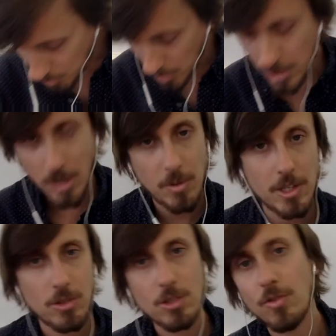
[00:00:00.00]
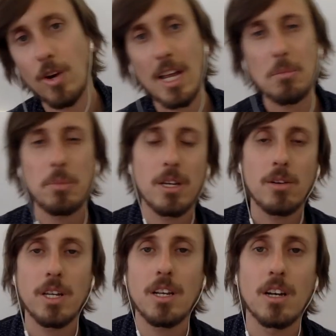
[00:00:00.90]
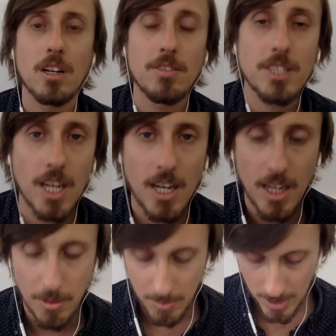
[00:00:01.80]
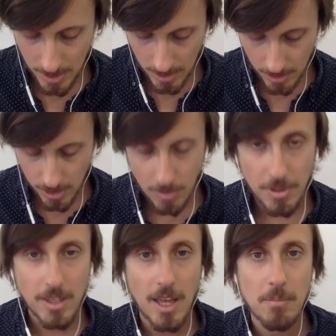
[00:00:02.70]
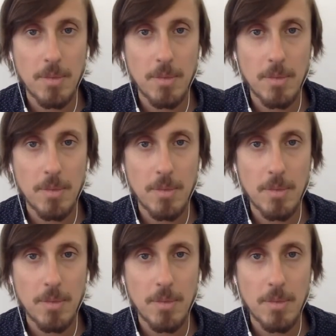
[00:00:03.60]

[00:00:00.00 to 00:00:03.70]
word that we use for a period of time, something that